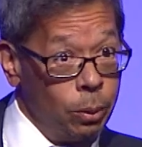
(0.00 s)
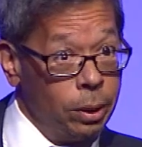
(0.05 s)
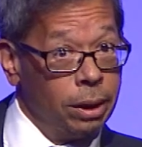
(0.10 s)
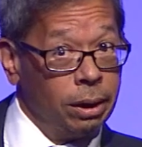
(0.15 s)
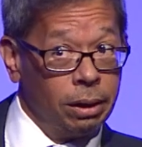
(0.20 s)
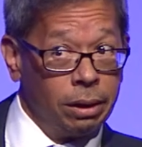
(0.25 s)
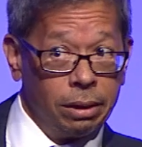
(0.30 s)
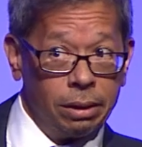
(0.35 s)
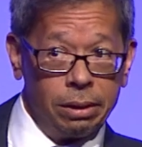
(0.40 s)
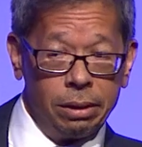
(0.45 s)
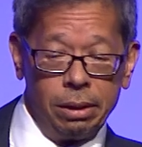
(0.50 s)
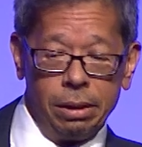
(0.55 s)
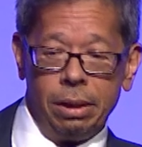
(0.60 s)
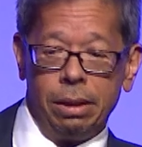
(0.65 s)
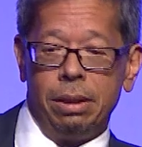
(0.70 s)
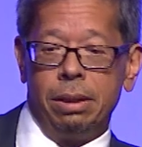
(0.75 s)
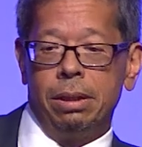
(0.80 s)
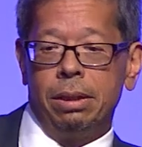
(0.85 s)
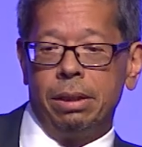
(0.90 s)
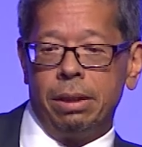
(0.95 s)
will.
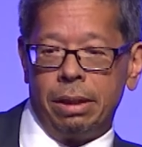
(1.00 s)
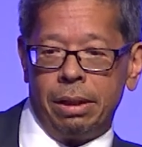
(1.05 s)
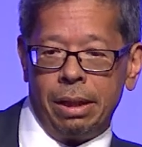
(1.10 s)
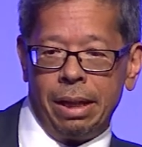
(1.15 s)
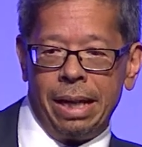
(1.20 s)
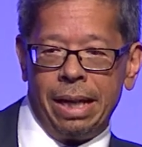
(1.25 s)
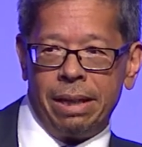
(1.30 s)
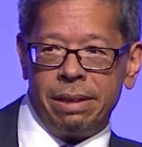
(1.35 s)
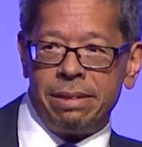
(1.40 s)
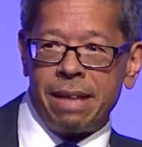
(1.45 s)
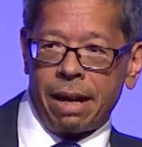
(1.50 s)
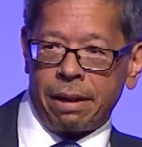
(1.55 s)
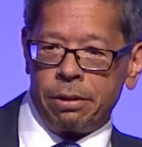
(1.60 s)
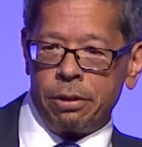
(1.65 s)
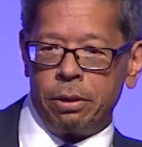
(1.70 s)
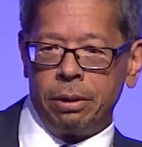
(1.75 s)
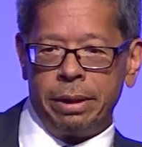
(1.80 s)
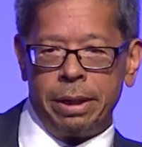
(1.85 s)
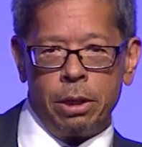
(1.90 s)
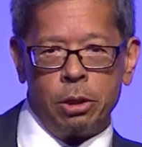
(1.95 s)
Uh, and
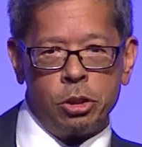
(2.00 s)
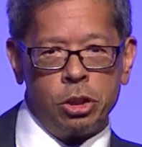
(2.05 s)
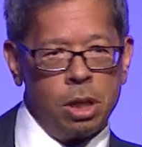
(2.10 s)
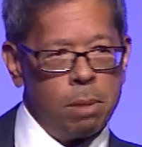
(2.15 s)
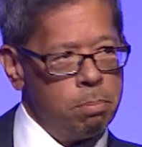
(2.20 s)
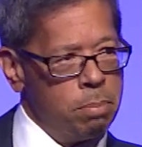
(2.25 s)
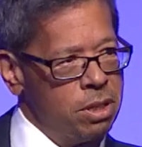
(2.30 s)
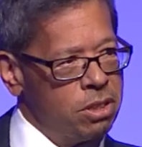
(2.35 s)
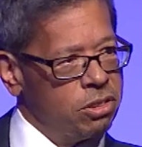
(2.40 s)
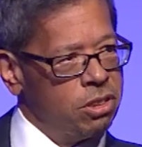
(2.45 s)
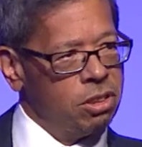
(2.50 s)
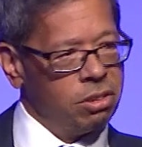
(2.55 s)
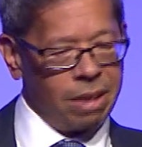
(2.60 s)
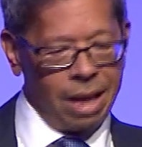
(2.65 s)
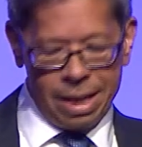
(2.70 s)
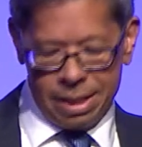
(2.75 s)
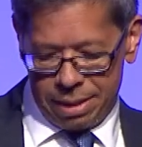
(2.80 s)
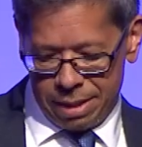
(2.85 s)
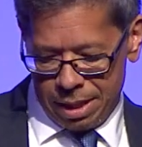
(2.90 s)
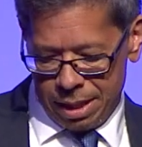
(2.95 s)
technical leadership, business,
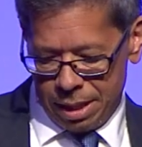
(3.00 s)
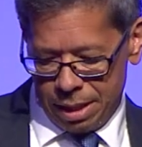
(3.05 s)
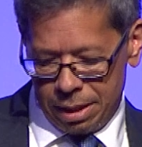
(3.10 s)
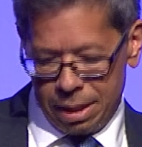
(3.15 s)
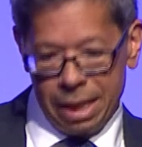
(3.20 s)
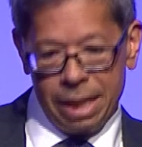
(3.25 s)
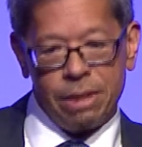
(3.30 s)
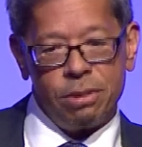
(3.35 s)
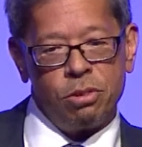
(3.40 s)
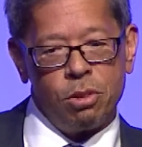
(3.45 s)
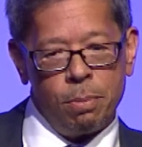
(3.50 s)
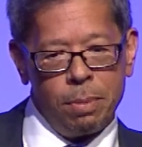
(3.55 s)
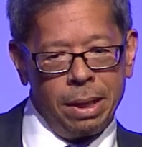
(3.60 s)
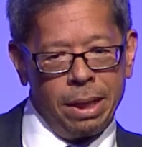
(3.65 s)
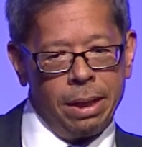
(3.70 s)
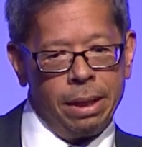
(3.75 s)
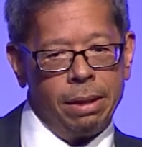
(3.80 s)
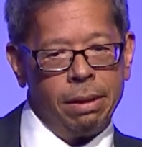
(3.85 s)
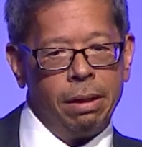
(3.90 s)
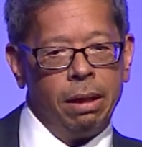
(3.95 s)
IT needs to
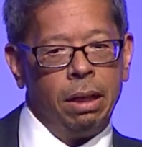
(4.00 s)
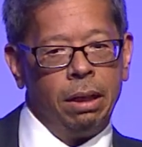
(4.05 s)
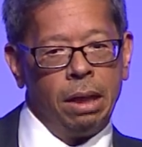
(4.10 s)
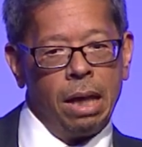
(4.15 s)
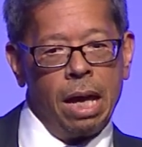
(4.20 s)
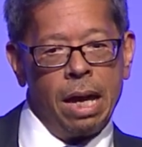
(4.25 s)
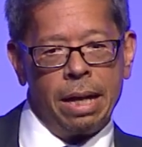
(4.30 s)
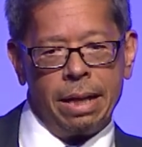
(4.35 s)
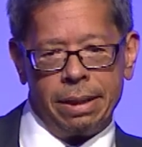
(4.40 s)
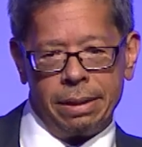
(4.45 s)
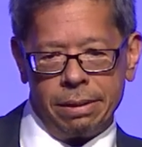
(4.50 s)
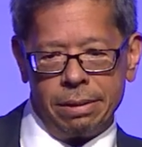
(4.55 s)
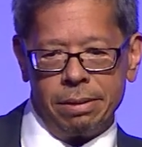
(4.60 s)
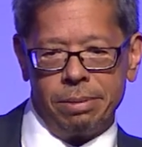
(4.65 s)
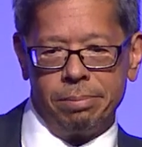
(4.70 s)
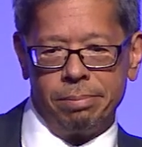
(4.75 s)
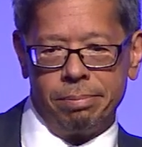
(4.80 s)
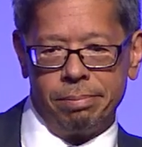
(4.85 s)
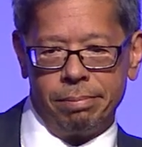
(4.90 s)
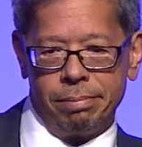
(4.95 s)
be aligned.
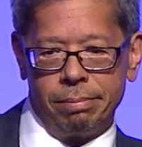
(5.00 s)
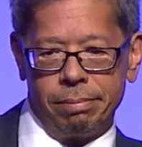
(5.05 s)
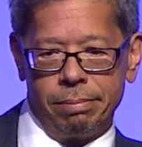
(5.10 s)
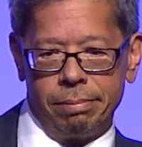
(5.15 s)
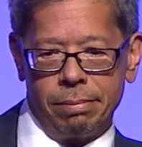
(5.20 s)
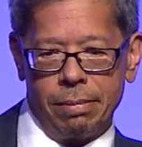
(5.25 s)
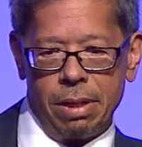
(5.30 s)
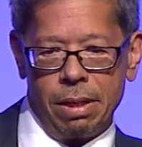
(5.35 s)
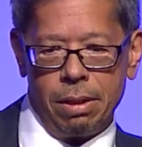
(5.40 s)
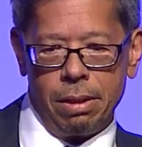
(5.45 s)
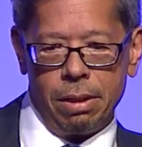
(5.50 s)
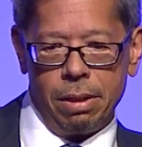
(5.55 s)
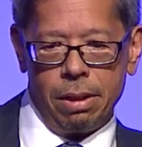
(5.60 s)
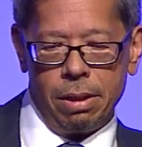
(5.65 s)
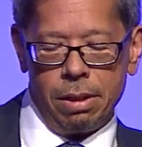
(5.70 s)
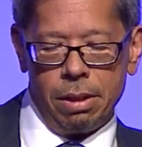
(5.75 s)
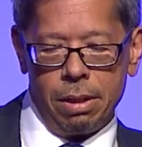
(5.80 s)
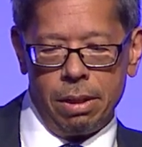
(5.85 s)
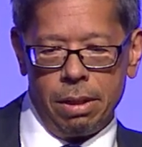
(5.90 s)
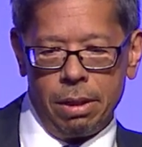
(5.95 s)

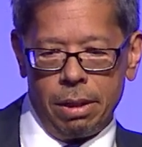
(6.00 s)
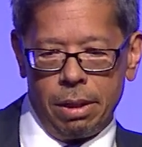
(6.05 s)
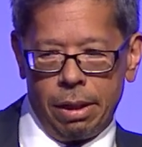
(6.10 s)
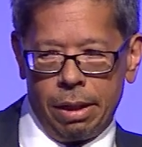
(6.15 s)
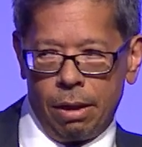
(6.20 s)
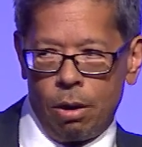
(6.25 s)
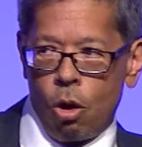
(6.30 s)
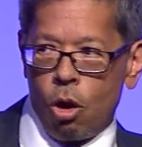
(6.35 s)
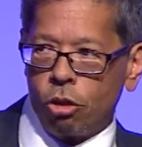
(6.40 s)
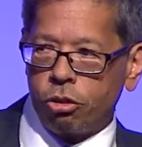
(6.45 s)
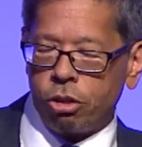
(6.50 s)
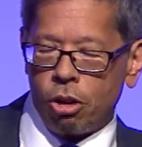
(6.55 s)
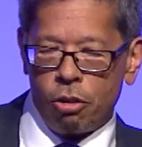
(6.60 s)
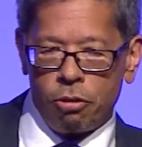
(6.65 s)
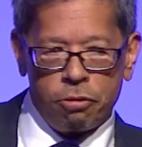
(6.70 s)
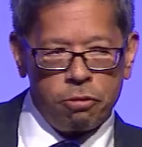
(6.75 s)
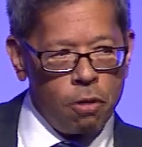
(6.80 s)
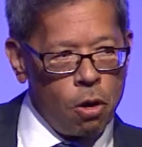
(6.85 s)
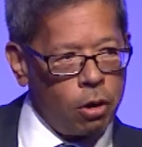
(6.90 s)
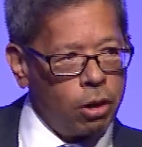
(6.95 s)
Uh, also,
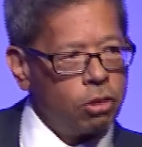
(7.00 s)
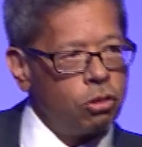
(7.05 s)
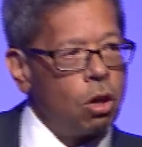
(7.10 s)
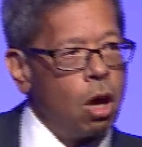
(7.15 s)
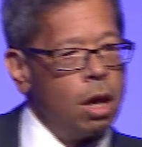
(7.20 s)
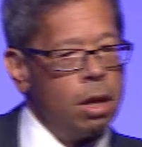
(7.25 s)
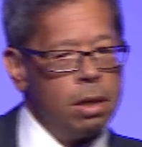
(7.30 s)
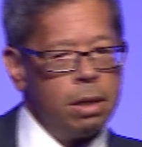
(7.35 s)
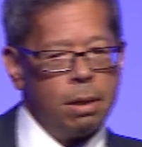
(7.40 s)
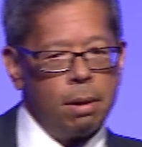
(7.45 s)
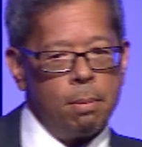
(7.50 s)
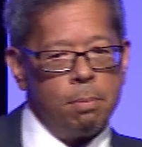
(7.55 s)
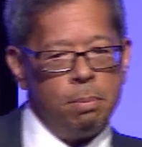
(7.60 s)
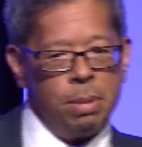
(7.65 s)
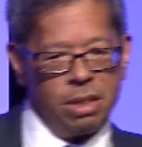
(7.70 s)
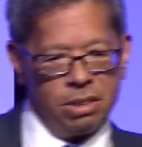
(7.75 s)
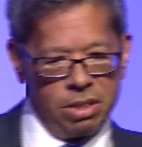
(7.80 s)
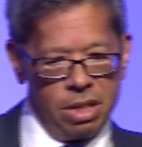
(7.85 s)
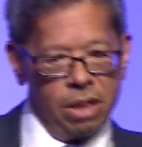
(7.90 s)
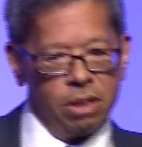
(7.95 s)
focus on
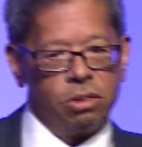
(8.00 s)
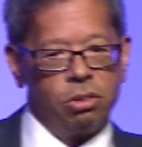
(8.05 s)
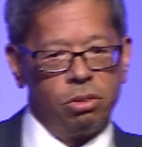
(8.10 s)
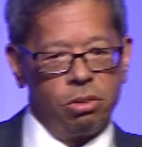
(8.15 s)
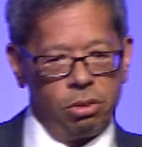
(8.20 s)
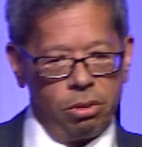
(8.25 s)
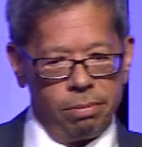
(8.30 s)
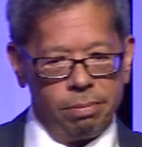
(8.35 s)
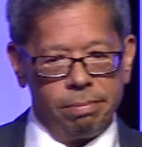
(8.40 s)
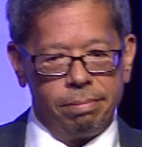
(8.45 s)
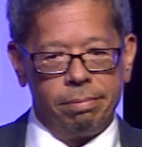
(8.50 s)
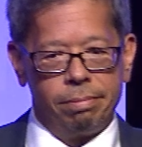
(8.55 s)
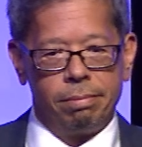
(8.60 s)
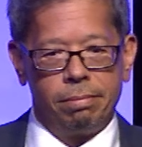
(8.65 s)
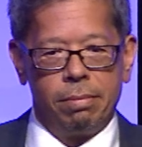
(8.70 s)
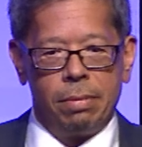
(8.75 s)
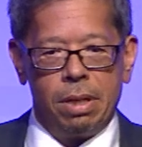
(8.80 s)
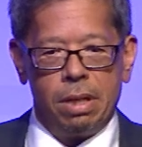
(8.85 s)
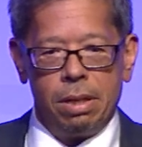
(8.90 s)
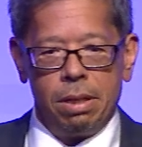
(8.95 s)
business.
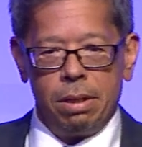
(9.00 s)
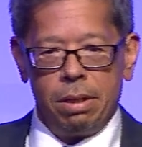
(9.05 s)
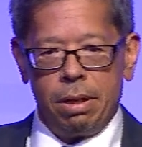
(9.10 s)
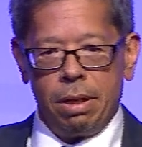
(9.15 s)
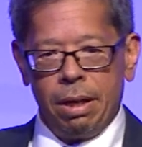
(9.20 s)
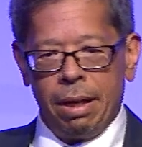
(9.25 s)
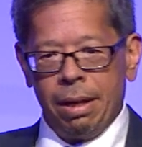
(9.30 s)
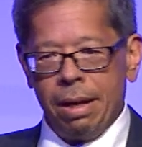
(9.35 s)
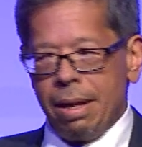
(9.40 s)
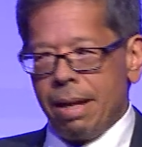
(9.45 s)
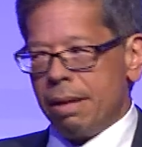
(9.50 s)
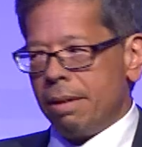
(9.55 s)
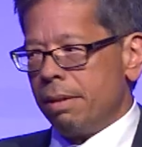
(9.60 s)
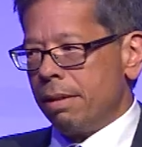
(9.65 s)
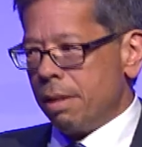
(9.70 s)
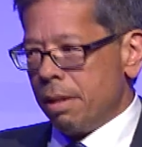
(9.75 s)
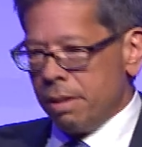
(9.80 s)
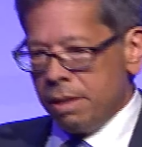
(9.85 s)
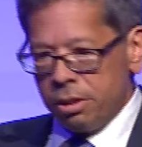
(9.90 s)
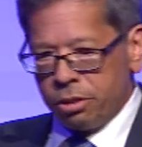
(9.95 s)
Uh,
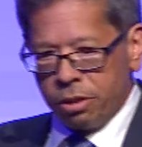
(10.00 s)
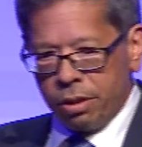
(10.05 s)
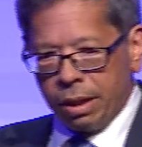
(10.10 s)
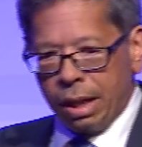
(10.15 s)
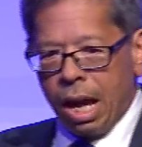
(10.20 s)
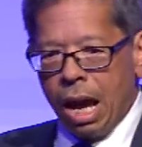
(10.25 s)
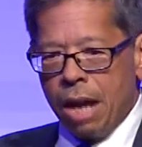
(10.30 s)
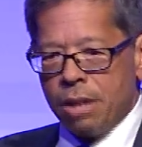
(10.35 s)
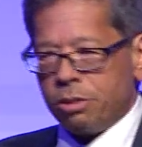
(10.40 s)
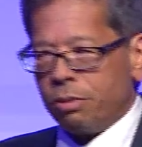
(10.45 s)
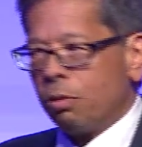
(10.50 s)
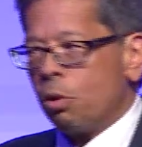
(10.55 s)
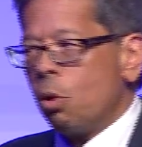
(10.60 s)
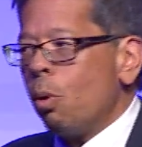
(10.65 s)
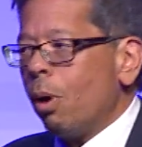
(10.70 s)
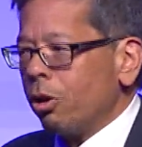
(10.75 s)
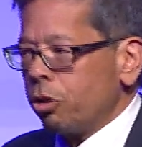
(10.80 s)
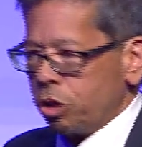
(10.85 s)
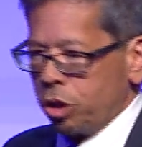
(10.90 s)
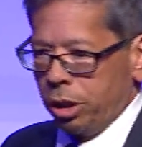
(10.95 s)
these are the kinds of
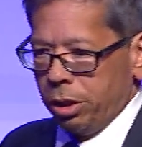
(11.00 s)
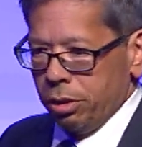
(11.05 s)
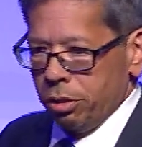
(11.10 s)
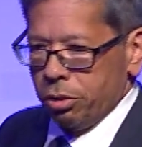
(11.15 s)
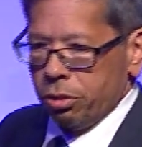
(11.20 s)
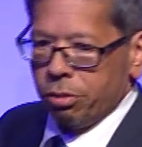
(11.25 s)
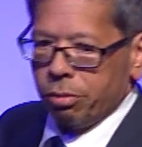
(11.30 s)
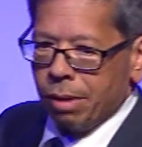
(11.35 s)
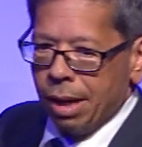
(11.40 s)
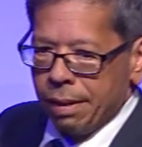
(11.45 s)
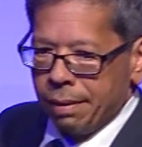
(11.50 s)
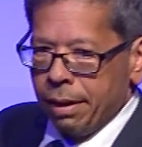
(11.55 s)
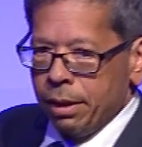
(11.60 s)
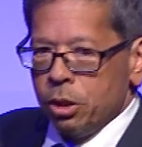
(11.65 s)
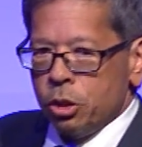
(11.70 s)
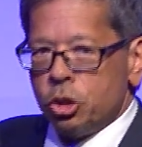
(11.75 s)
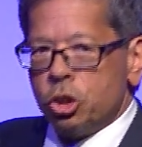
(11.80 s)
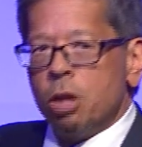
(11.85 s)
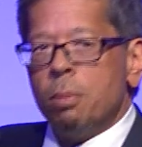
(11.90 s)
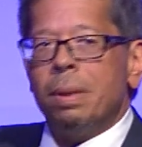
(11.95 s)
questions, right, that
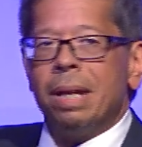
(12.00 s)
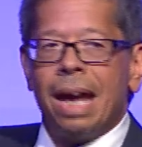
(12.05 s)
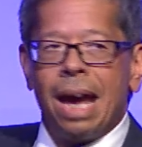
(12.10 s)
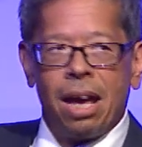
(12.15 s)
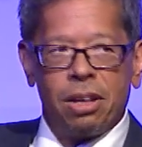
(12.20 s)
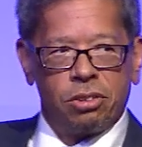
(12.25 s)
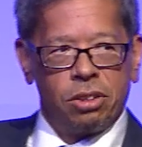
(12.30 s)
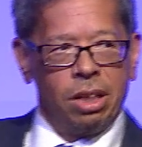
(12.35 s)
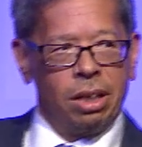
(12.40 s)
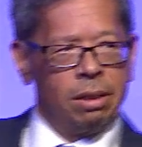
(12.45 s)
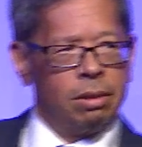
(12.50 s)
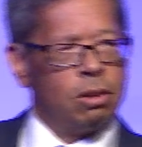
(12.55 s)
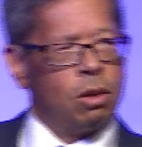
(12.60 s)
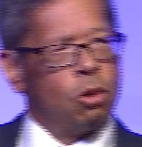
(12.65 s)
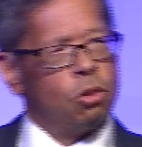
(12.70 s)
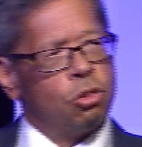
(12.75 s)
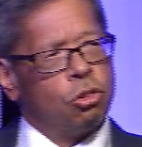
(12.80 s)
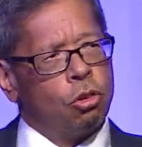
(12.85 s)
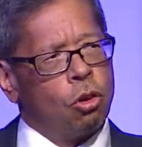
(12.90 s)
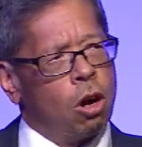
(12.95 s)
you should be asking.
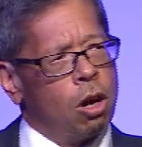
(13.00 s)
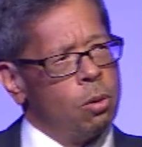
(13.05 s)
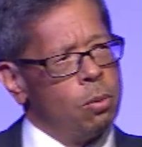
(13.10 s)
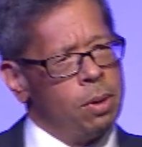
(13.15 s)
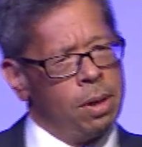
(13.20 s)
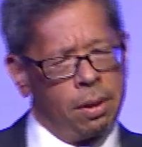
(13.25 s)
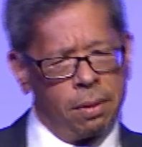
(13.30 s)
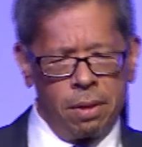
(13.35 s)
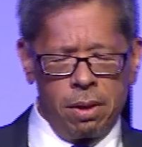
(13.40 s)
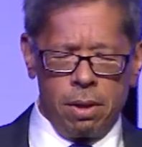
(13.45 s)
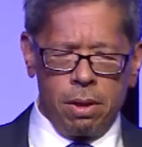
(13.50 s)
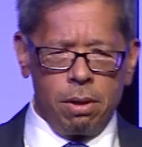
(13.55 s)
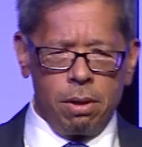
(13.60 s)
Don't start with,